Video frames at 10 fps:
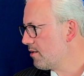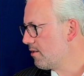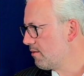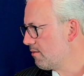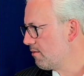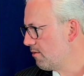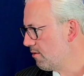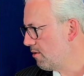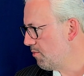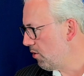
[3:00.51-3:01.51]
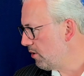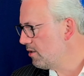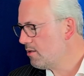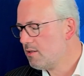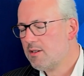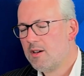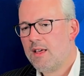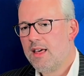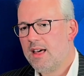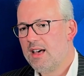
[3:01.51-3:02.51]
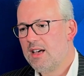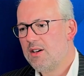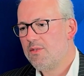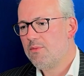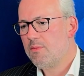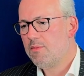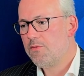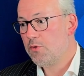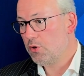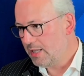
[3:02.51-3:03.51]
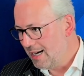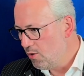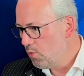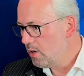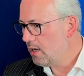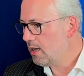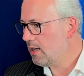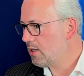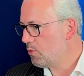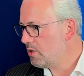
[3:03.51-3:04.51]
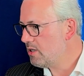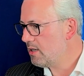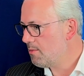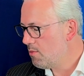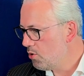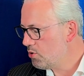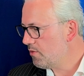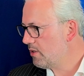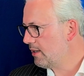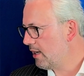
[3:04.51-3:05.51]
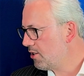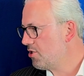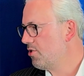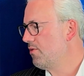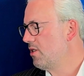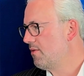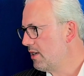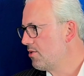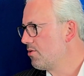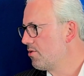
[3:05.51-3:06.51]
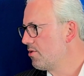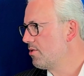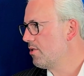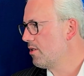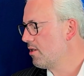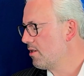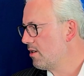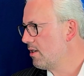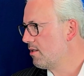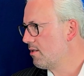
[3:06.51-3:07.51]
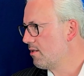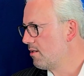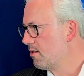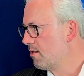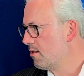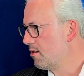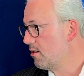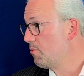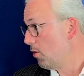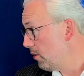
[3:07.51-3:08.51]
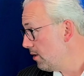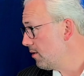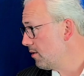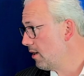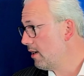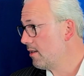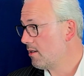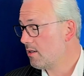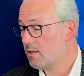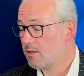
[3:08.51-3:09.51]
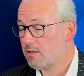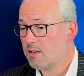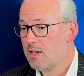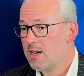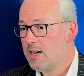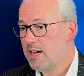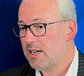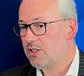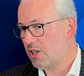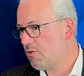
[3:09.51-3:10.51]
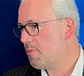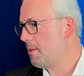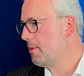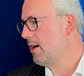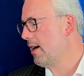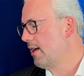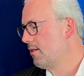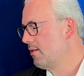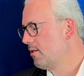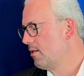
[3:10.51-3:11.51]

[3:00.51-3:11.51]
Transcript: in Poland. For now, we see the most of the attention of the investors in Poland and in Czech Republic and